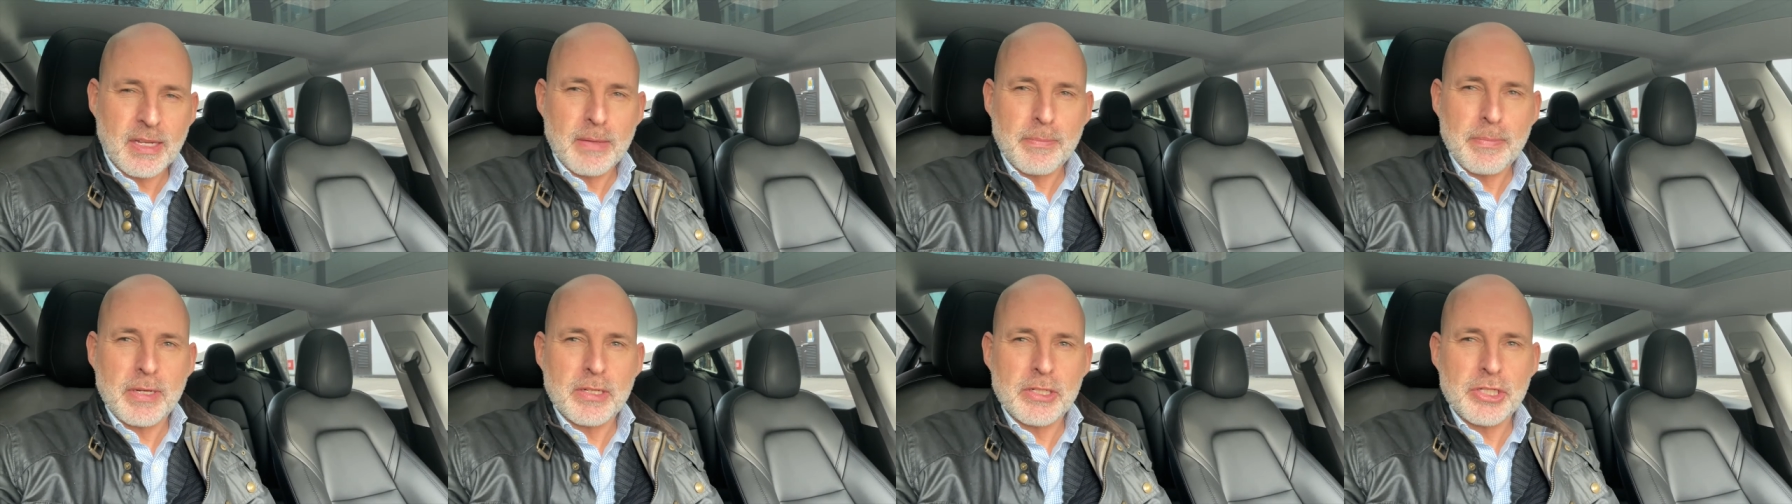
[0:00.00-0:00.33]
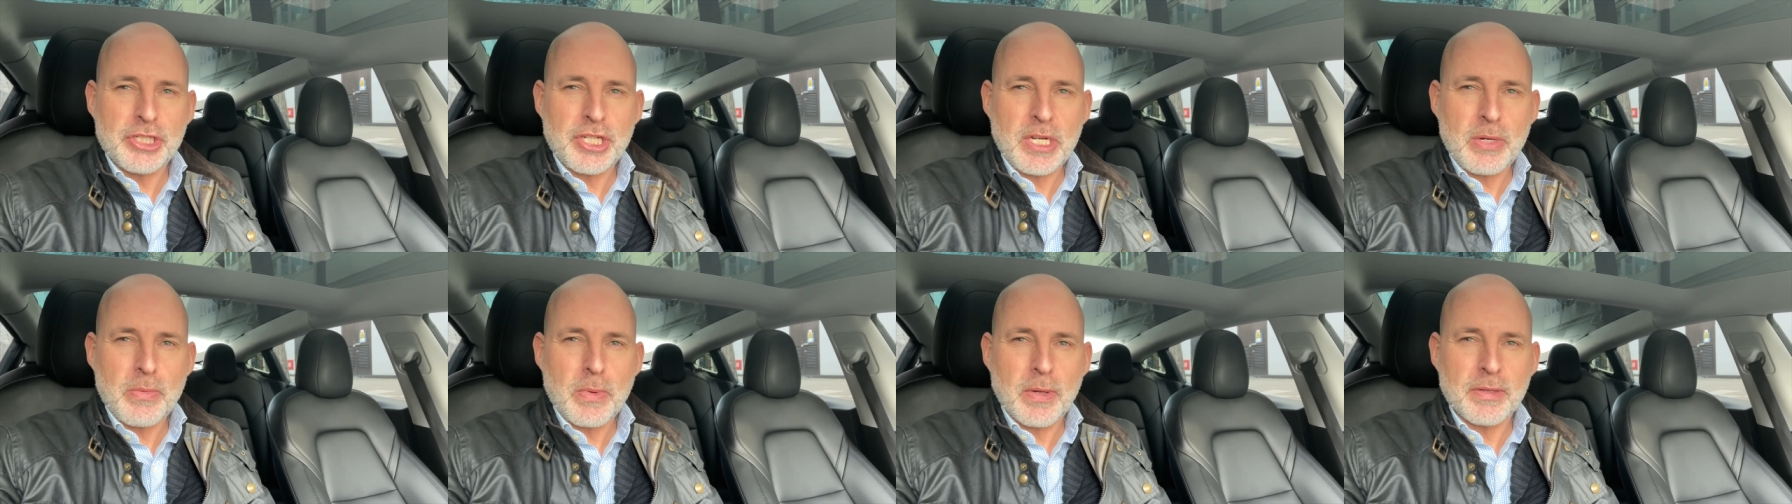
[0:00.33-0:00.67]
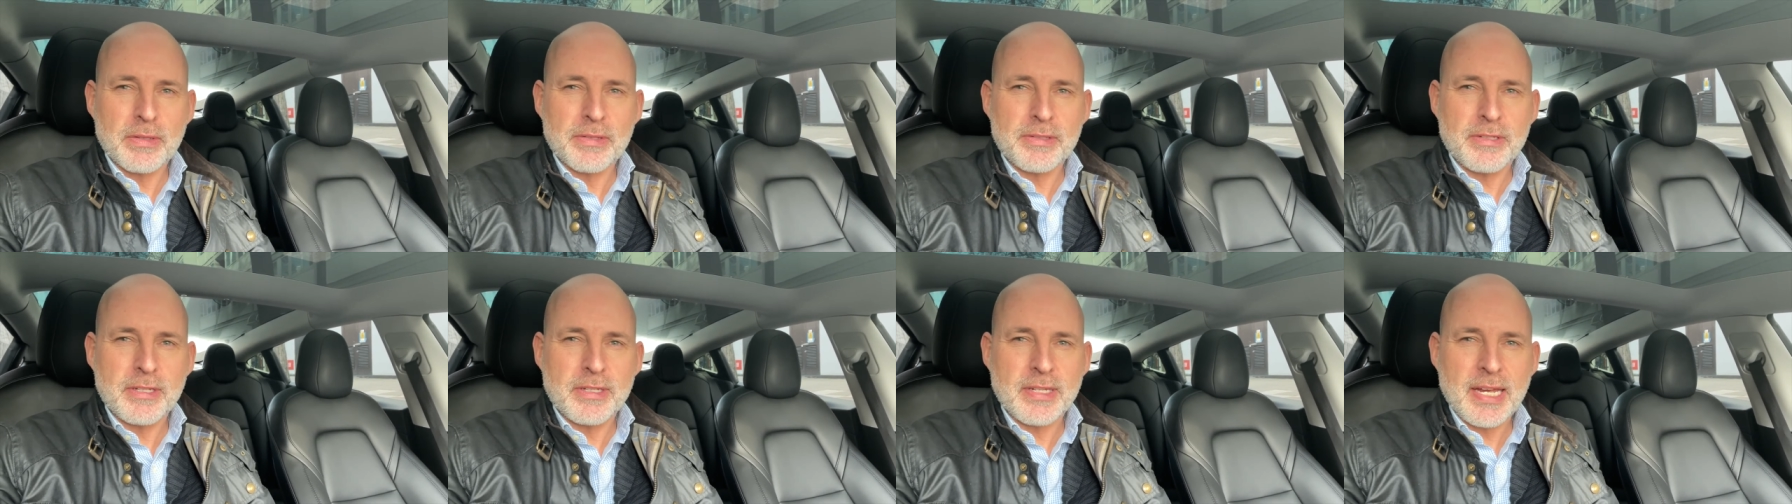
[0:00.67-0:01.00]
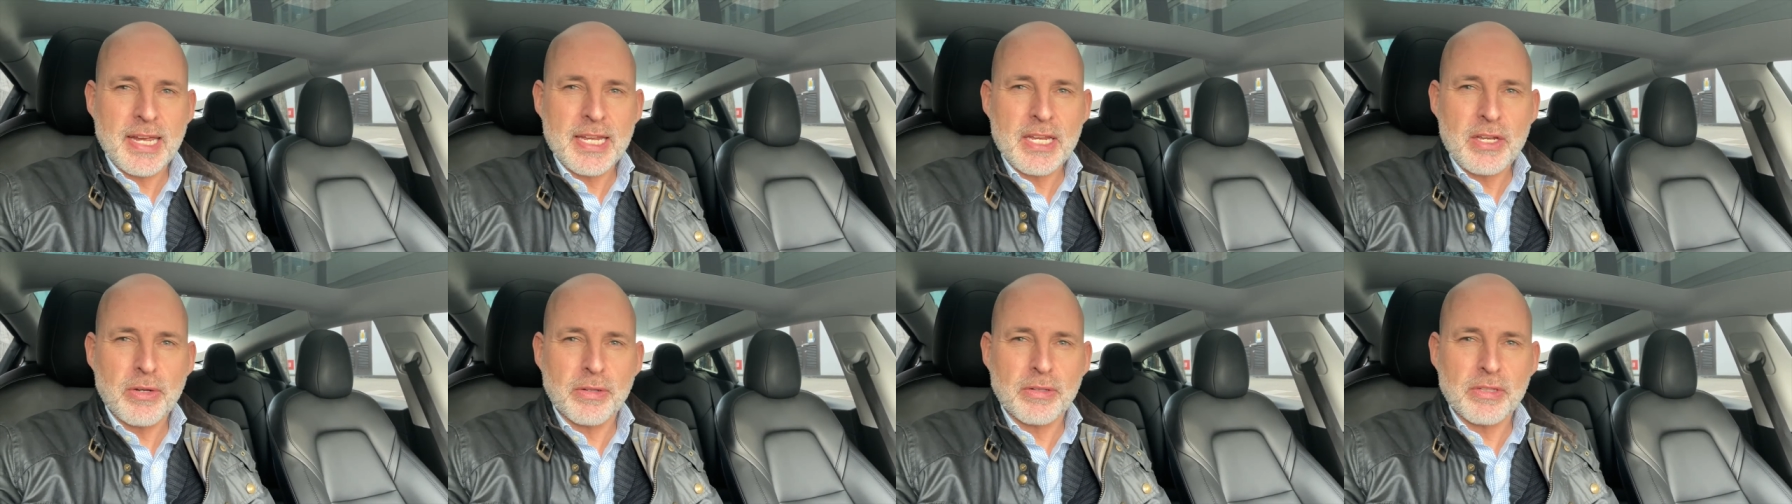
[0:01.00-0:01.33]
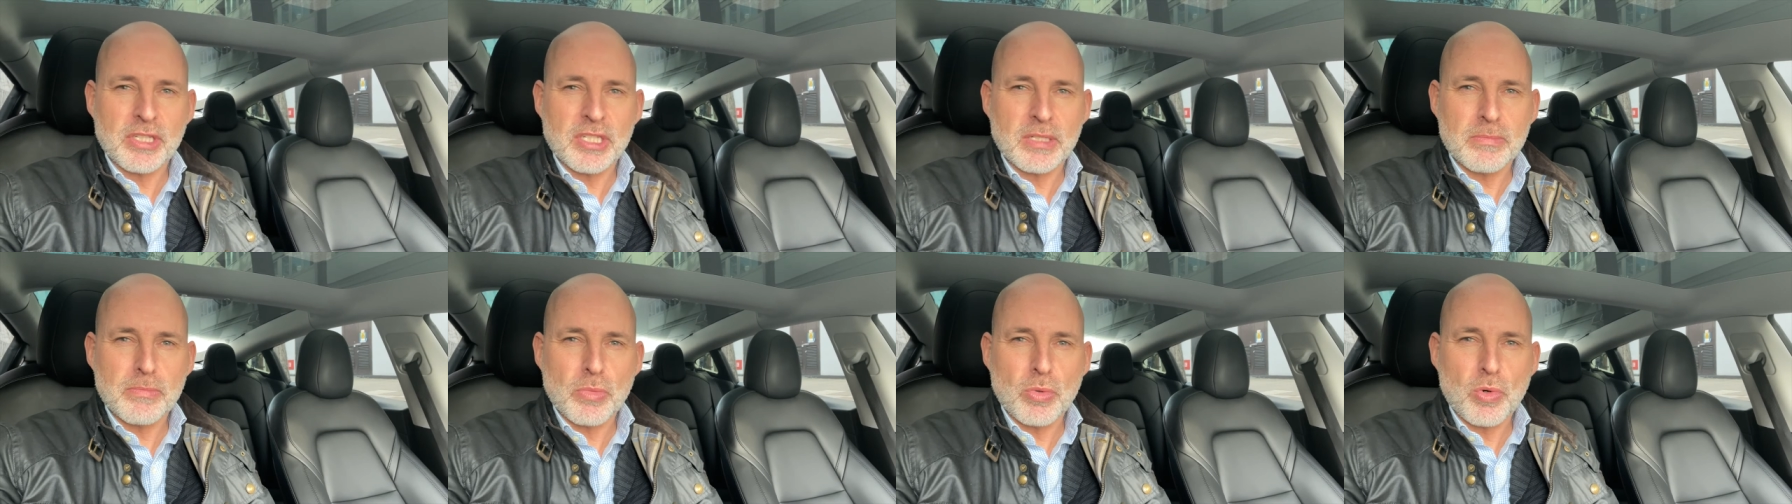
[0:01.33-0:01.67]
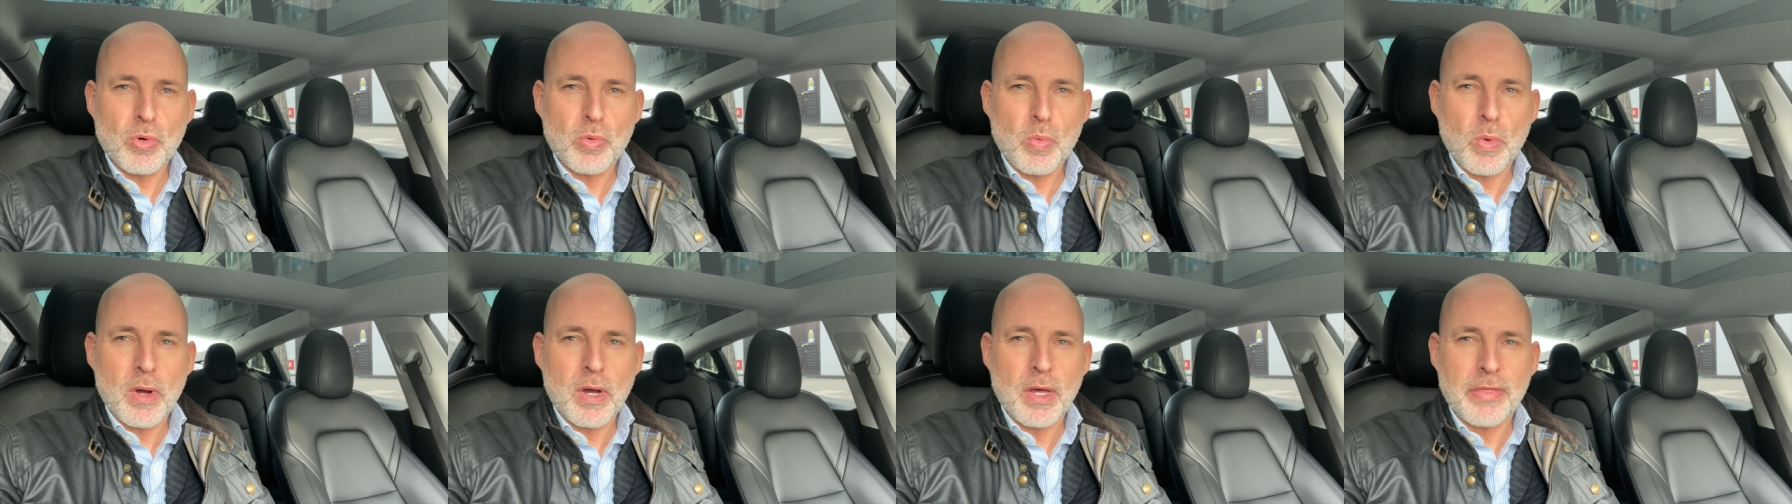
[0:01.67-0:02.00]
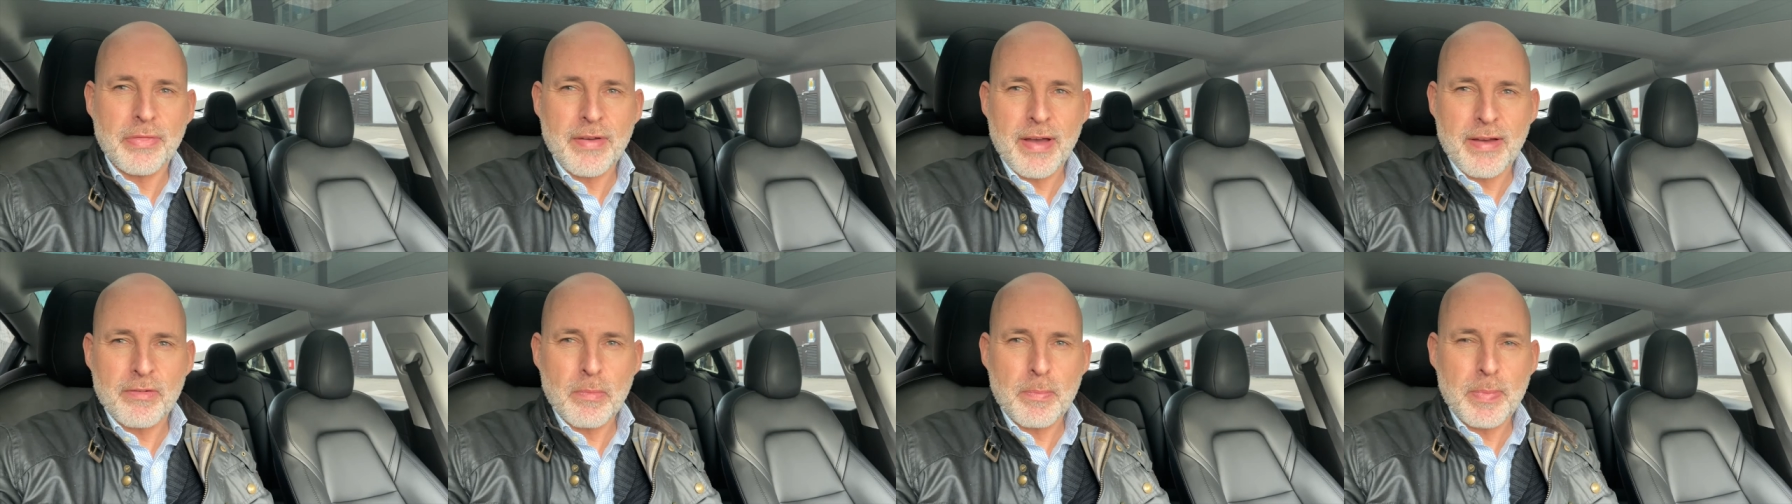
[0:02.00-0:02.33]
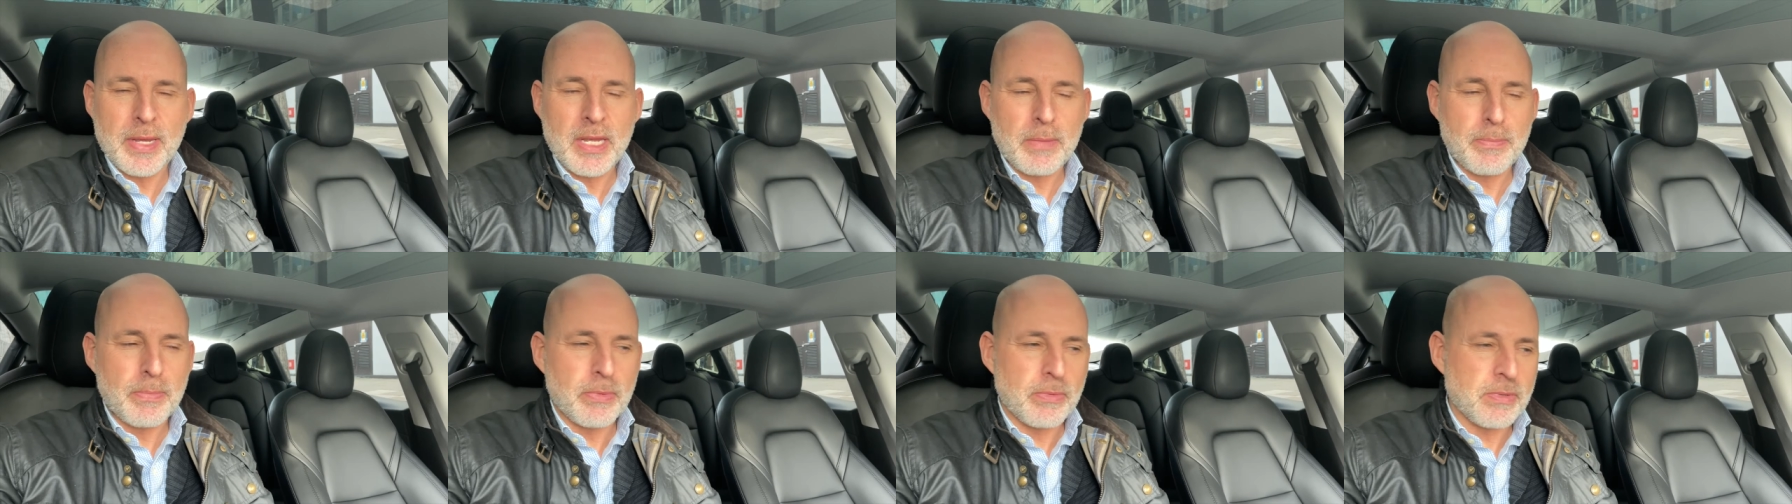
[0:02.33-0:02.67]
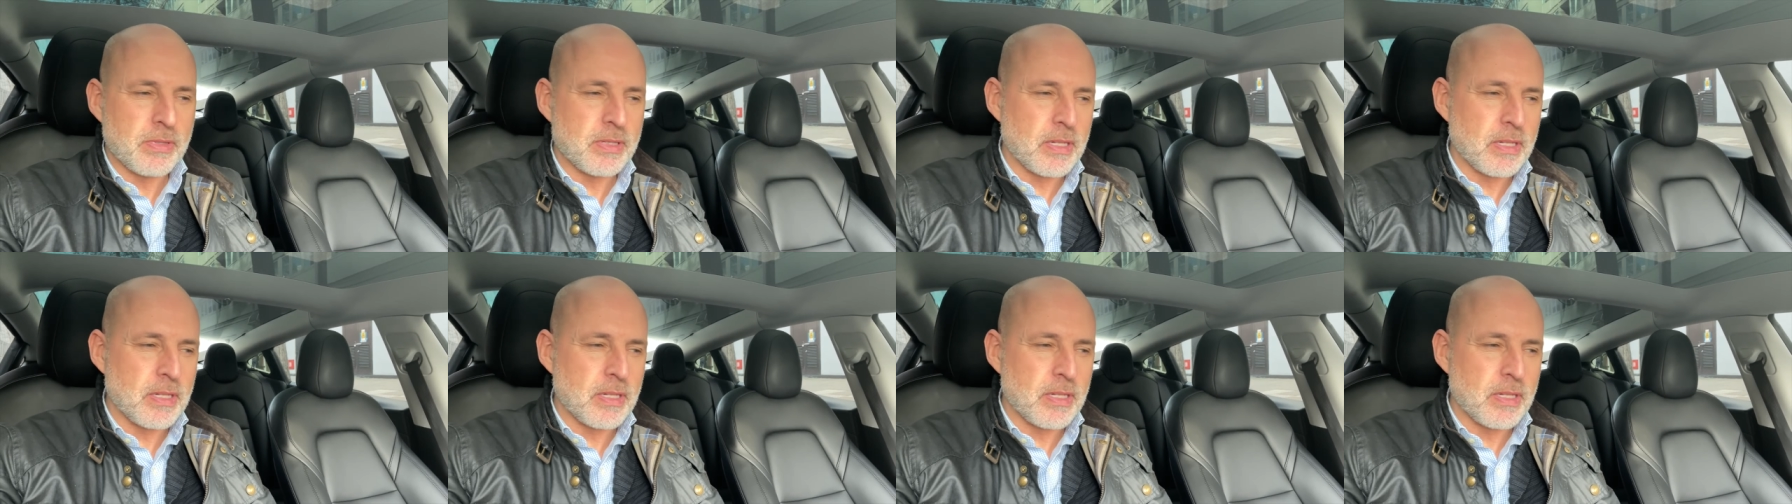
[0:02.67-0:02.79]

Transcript: because she wants to take on some more work for other people.